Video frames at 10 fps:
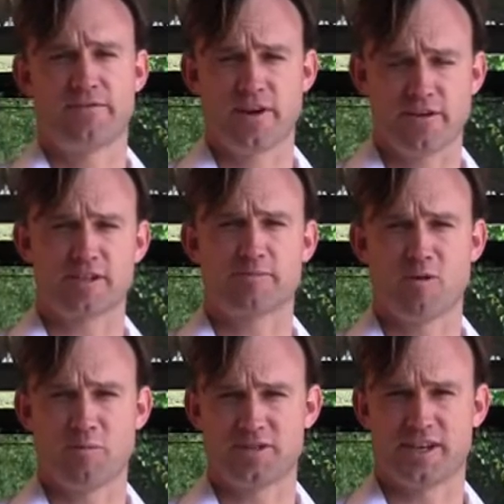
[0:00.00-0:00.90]
Very
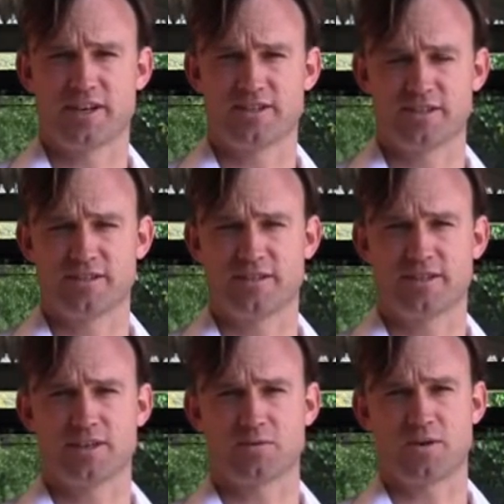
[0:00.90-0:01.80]
small percentages in
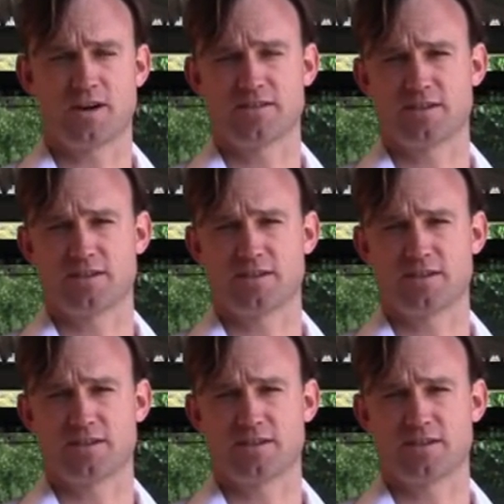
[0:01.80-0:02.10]
these wines,